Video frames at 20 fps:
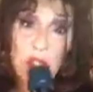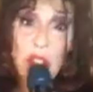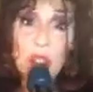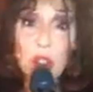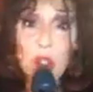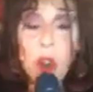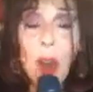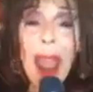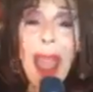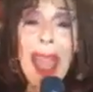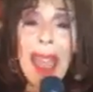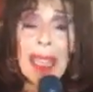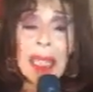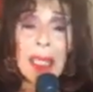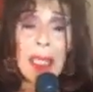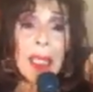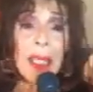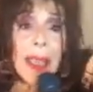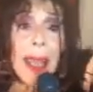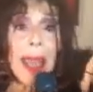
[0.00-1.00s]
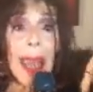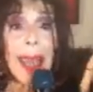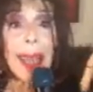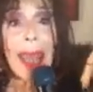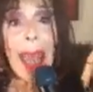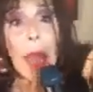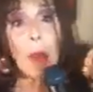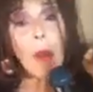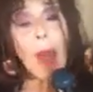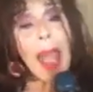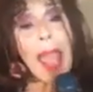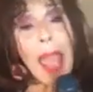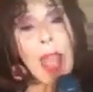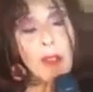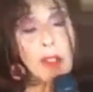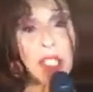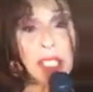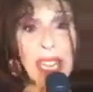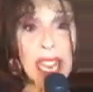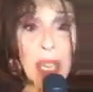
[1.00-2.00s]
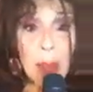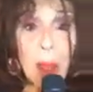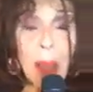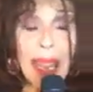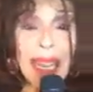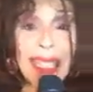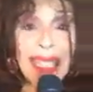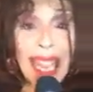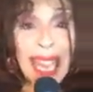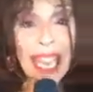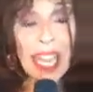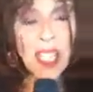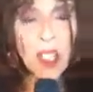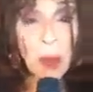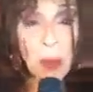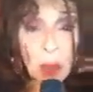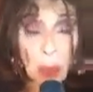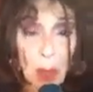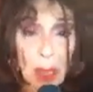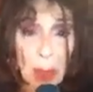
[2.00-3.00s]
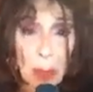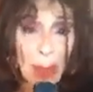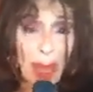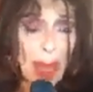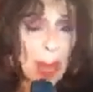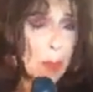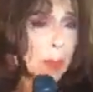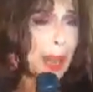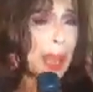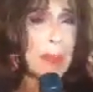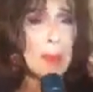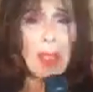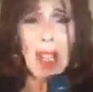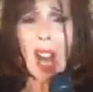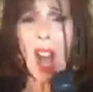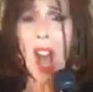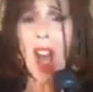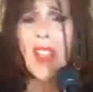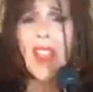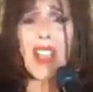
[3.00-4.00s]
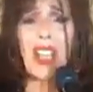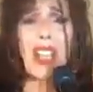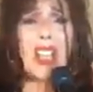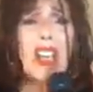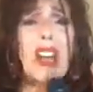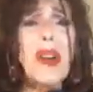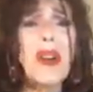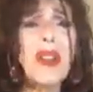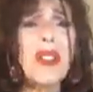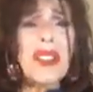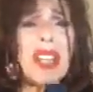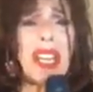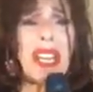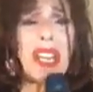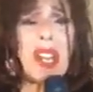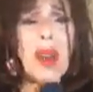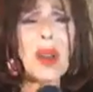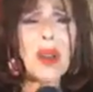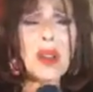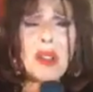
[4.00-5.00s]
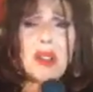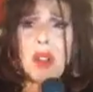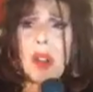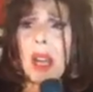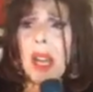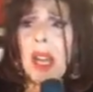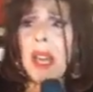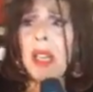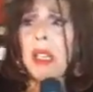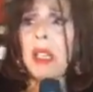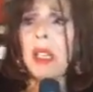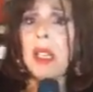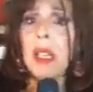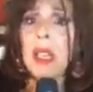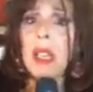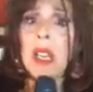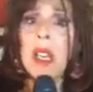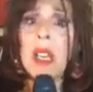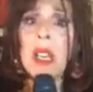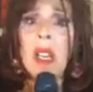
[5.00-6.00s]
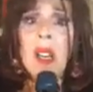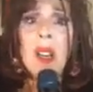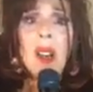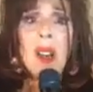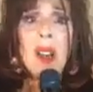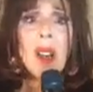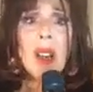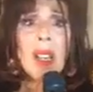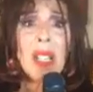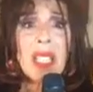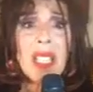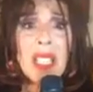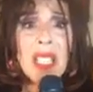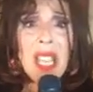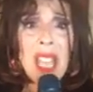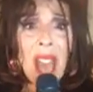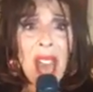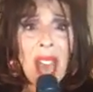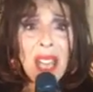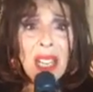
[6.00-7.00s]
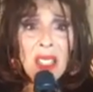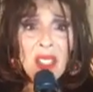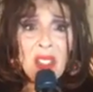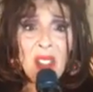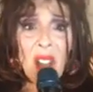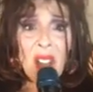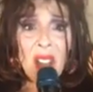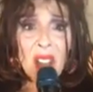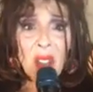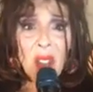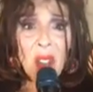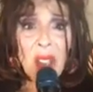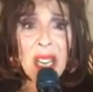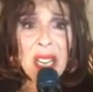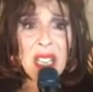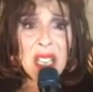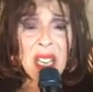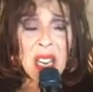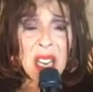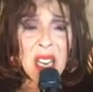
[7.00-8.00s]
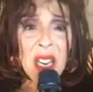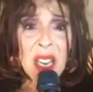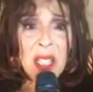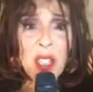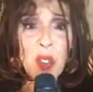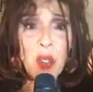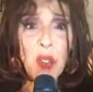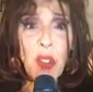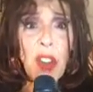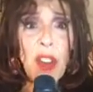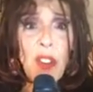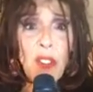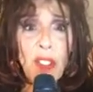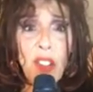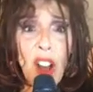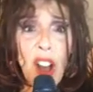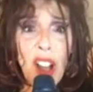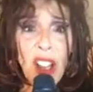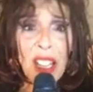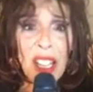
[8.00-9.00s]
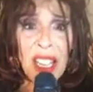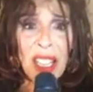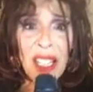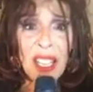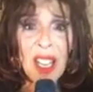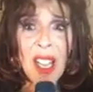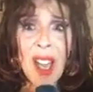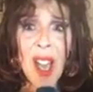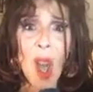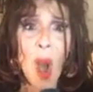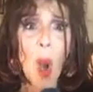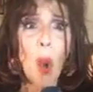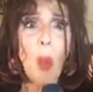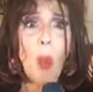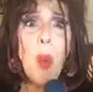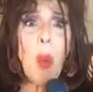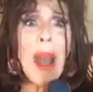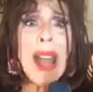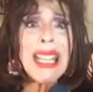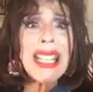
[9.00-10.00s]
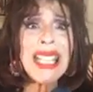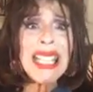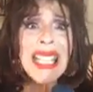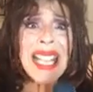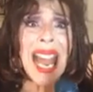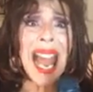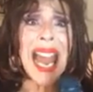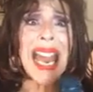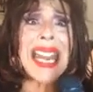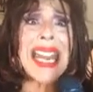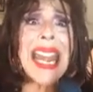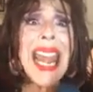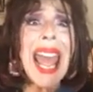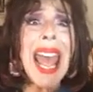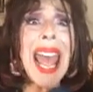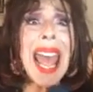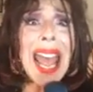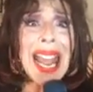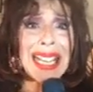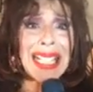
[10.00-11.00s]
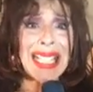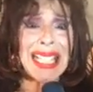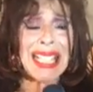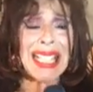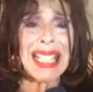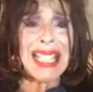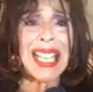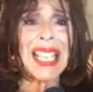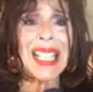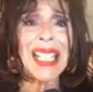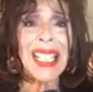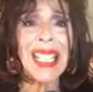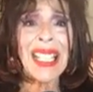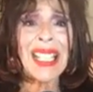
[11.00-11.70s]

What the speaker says: at the track. And now I have to take my engagement ring back. Blame it on the Cosa Nostra. Seattle's gone crazy. It's free falling. What's next?